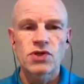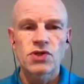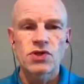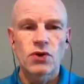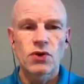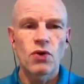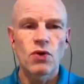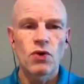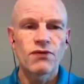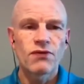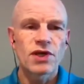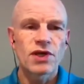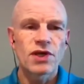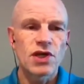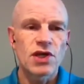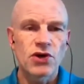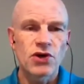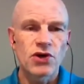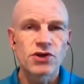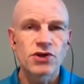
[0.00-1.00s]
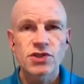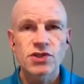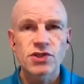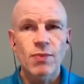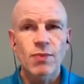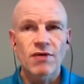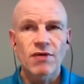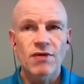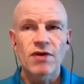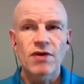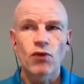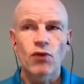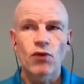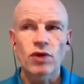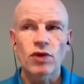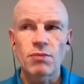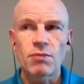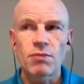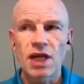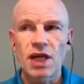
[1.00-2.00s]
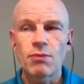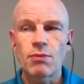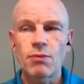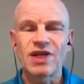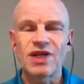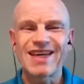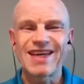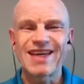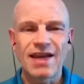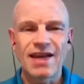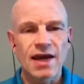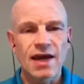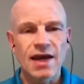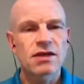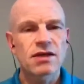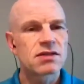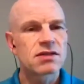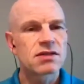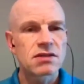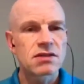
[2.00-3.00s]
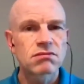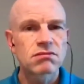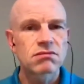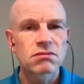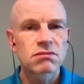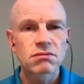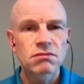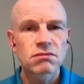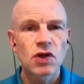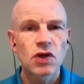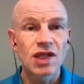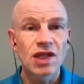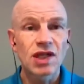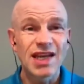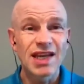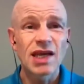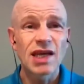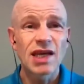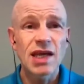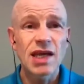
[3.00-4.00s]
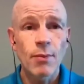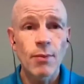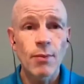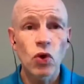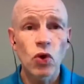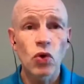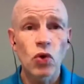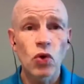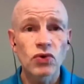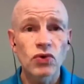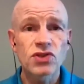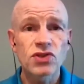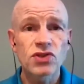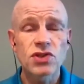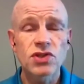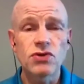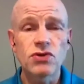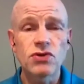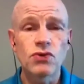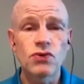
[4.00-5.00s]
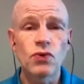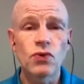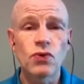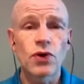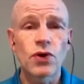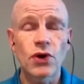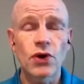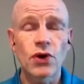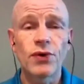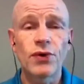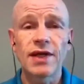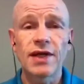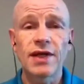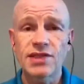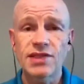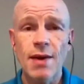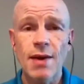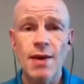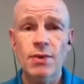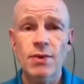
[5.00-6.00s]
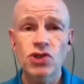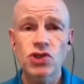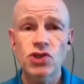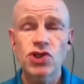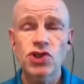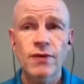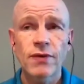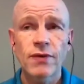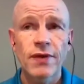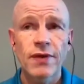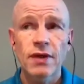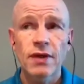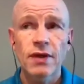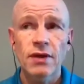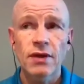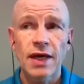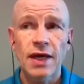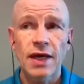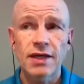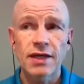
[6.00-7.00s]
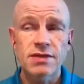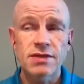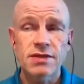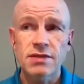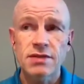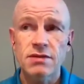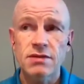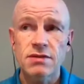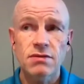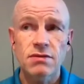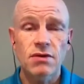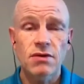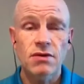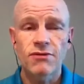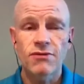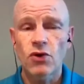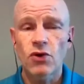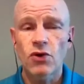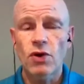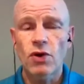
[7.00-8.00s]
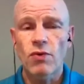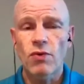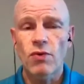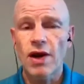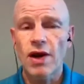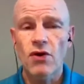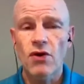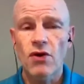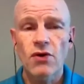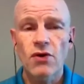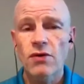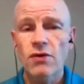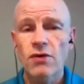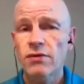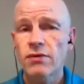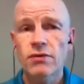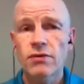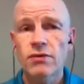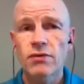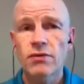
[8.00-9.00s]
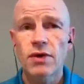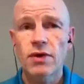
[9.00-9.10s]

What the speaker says: So over the years, I've never really been able to connect cleaning chemicals to coating damage. That is a very rare